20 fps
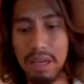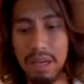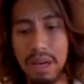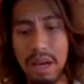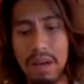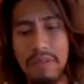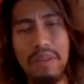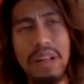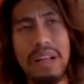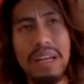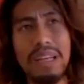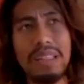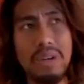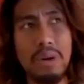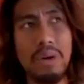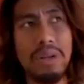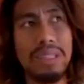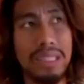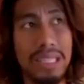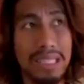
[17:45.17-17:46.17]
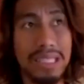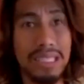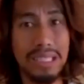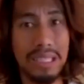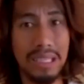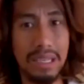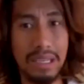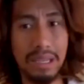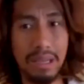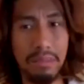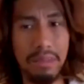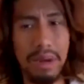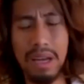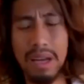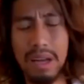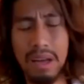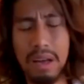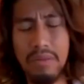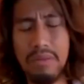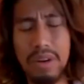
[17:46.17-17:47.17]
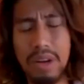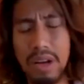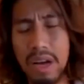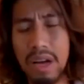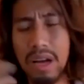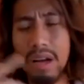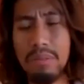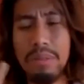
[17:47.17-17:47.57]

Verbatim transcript: I feel like it's called distri, but I forgot.